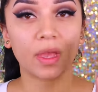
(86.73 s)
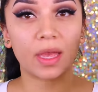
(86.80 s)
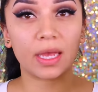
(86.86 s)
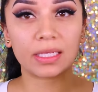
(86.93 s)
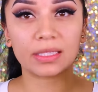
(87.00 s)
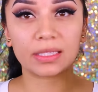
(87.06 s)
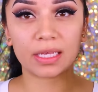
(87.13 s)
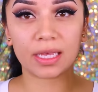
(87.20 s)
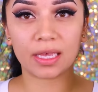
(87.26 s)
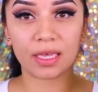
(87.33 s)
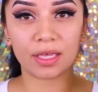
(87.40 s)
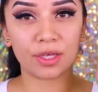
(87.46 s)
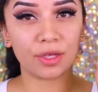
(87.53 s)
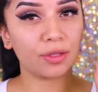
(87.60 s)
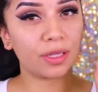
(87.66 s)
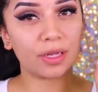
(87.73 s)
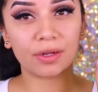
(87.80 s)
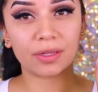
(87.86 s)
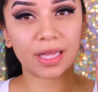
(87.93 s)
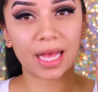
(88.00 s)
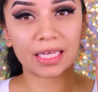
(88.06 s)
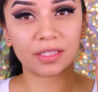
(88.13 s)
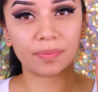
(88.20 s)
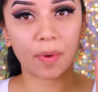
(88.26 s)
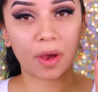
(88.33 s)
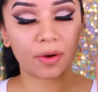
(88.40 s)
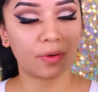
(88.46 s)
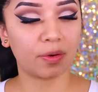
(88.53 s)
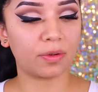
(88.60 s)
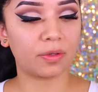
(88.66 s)
It's a cute little glass
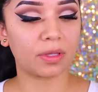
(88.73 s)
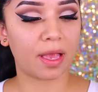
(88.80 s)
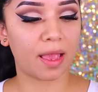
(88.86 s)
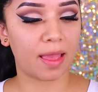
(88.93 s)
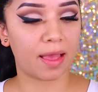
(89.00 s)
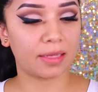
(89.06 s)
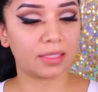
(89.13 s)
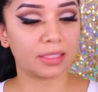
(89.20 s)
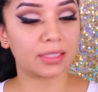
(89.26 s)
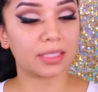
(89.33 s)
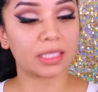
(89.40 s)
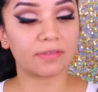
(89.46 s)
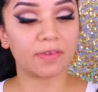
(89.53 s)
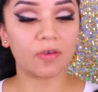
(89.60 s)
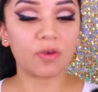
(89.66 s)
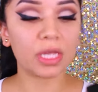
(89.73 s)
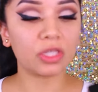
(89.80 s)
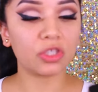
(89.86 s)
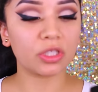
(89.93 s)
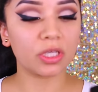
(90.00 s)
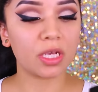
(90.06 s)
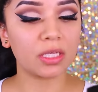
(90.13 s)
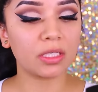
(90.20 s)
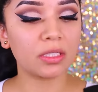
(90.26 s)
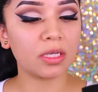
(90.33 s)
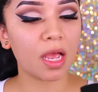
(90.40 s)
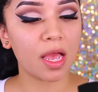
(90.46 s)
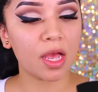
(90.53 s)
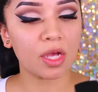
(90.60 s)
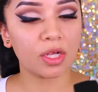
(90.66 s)
bottle and it says foundation,